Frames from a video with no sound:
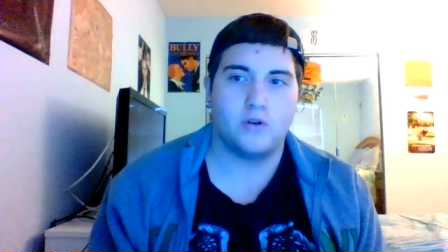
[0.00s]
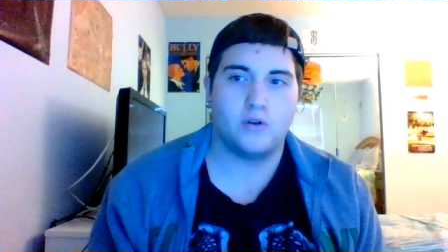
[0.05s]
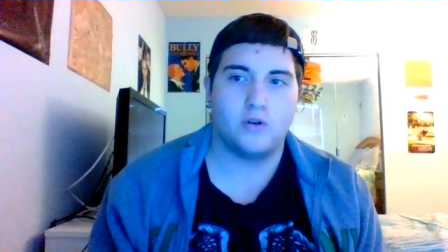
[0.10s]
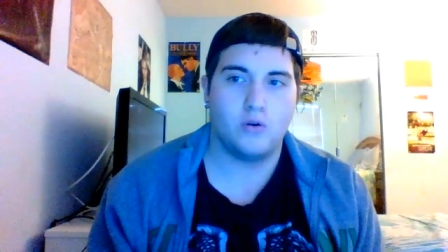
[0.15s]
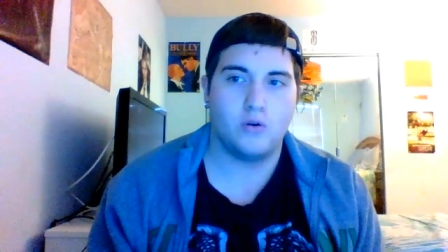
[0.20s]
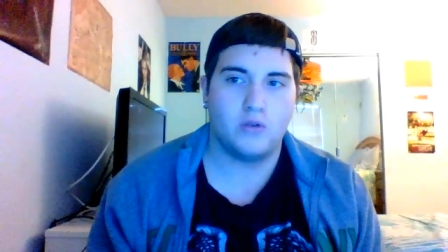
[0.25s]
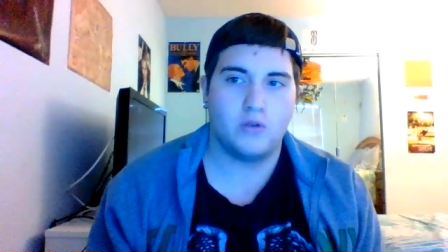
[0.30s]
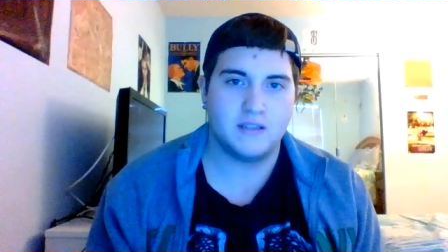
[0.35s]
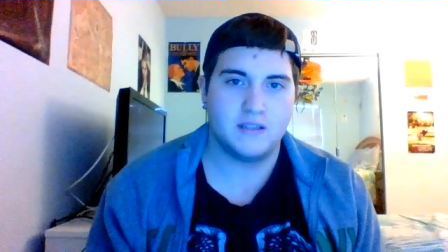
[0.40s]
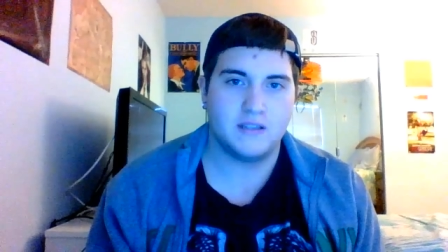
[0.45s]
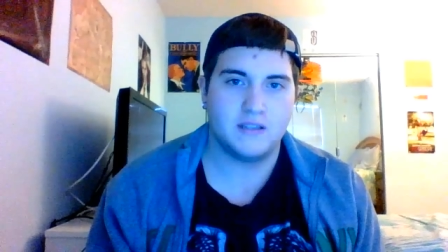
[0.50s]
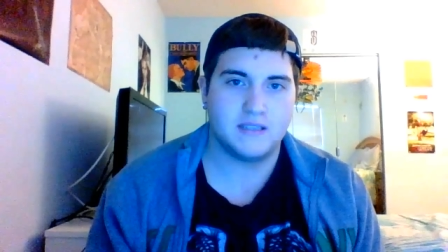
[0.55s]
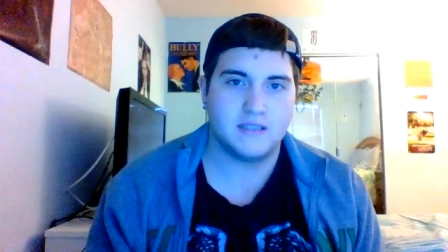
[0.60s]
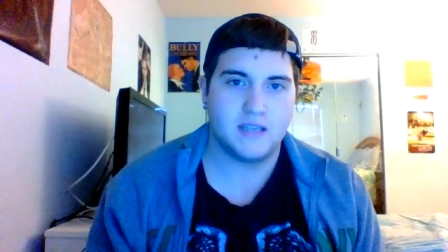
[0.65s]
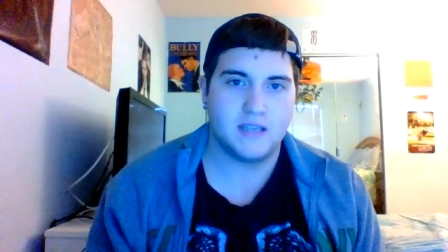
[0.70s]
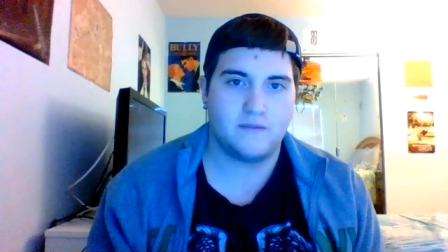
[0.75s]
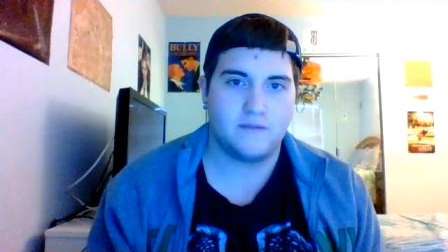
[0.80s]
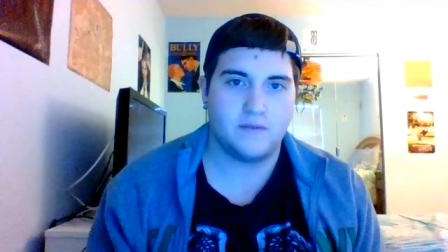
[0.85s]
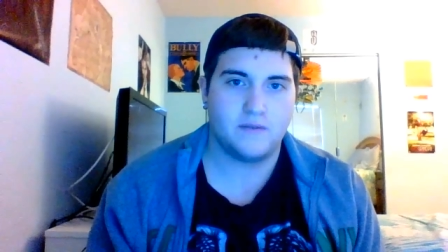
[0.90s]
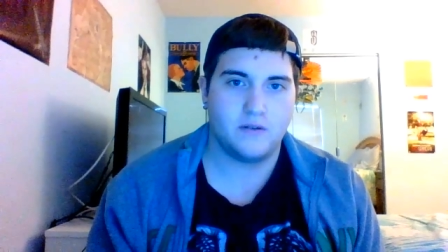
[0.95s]
Hogan's
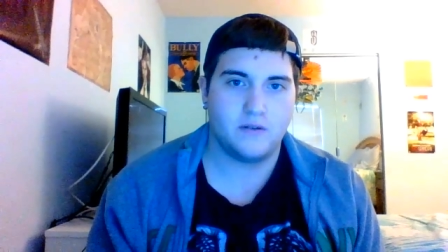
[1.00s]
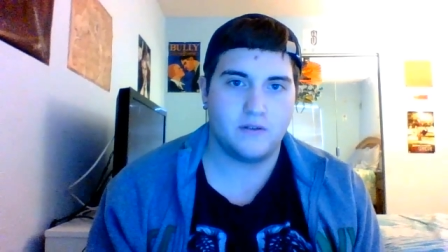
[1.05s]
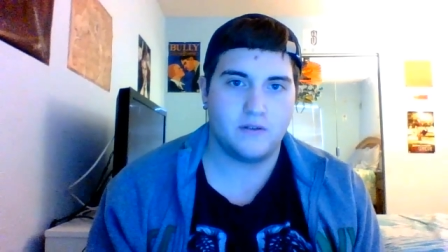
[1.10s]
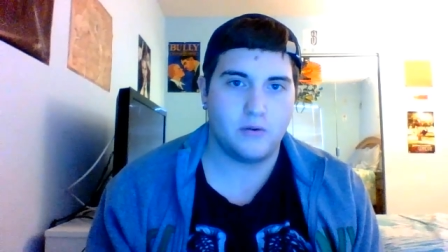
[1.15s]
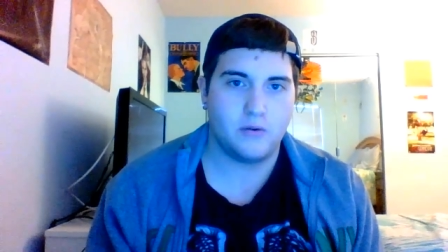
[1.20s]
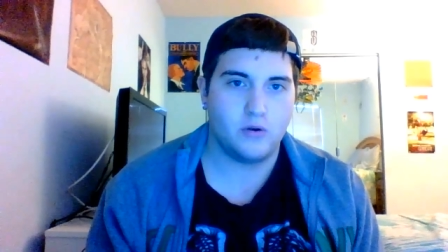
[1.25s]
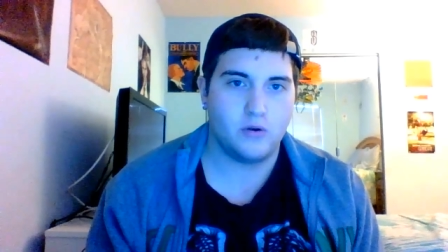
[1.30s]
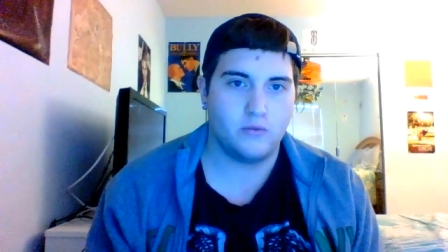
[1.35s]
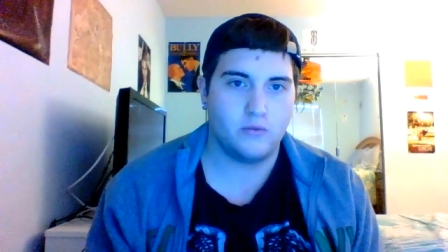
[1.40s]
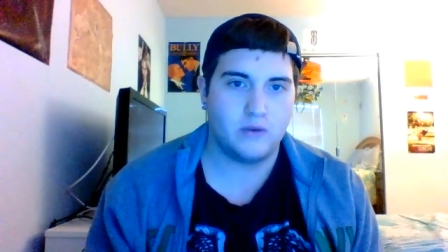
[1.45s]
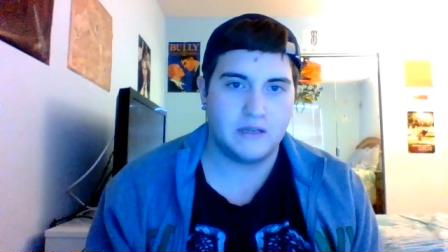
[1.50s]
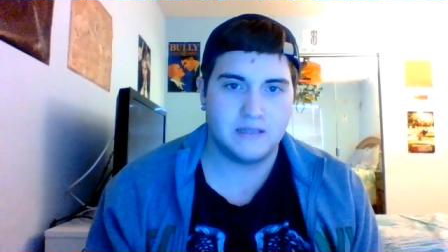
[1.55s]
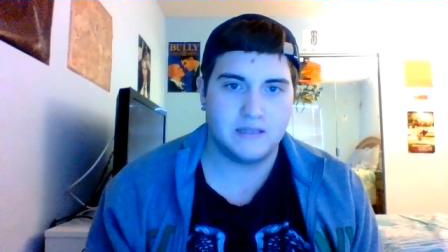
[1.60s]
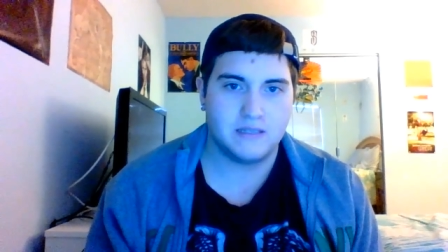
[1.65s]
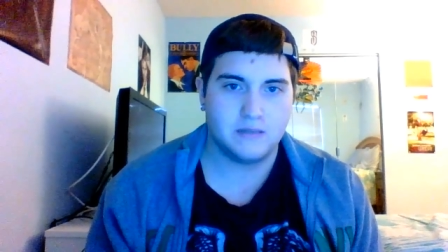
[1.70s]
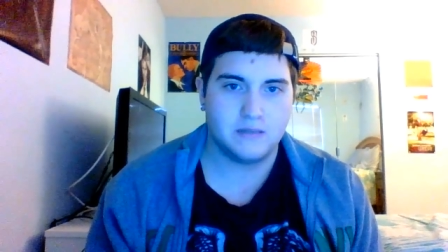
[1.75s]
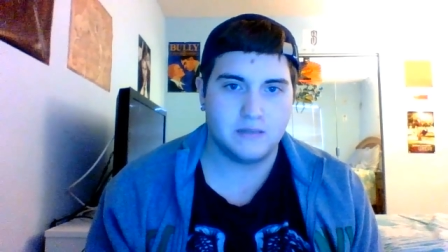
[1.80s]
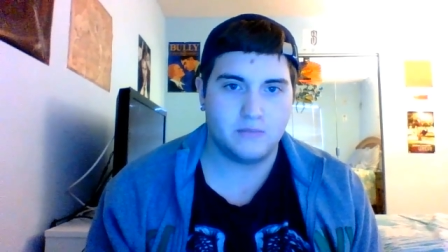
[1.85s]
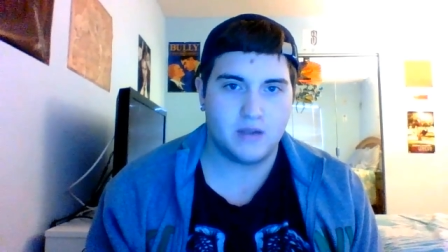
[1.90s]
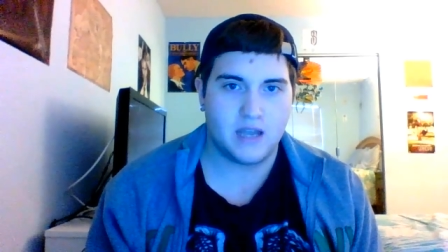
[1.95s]
sake for the whole
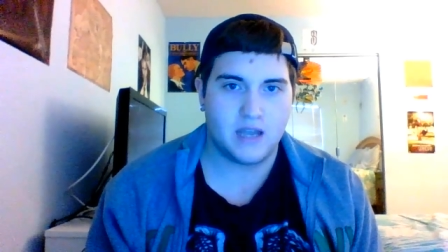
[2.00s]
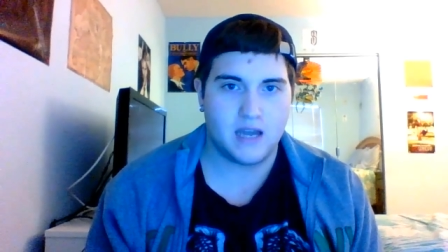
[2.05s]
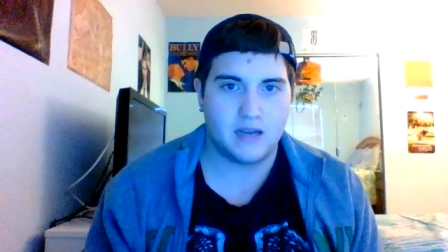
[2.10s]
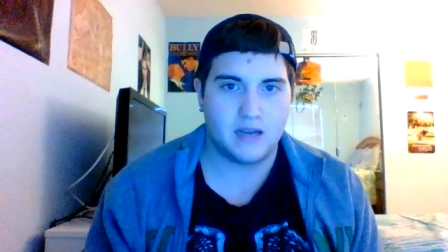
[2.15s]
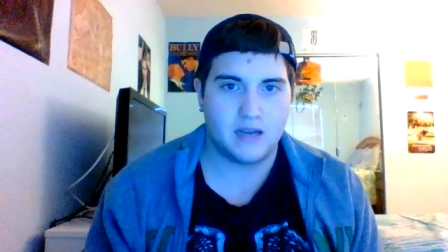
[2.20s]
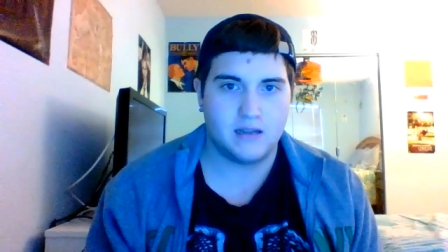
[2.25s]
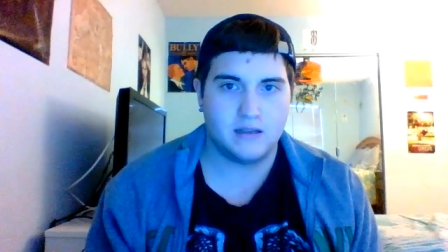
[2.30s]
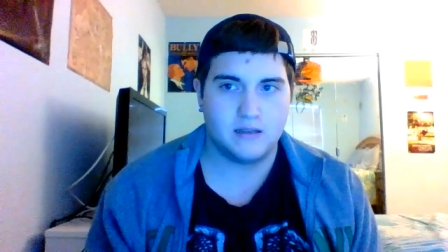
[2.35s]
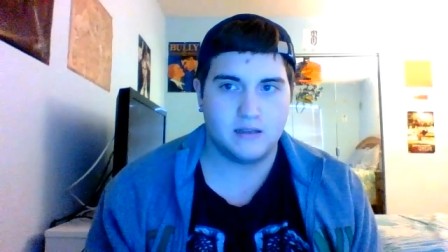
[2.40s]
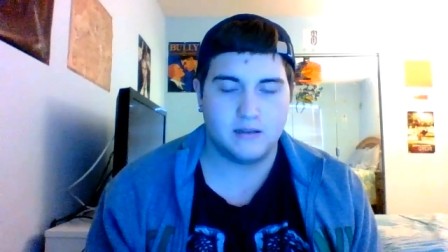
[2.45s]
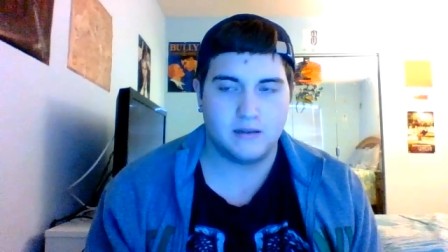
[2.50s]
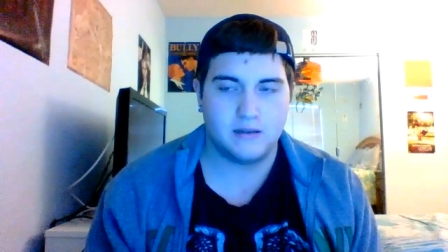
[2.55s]
racism we had